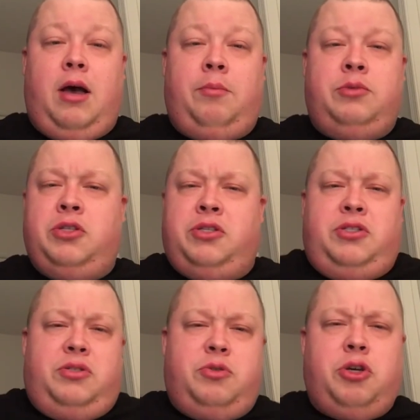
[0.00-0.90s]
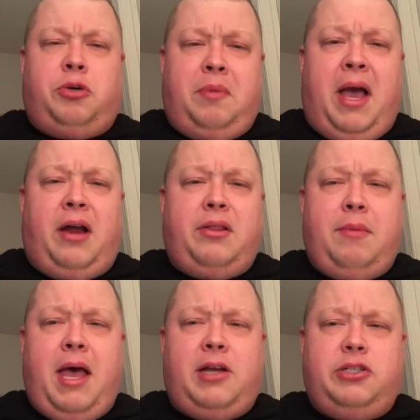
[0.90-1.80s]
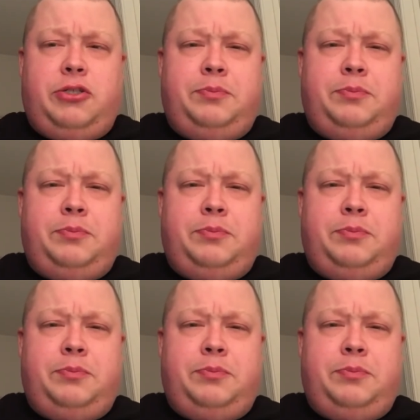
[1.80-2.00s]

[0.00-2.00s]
just took me out of the match.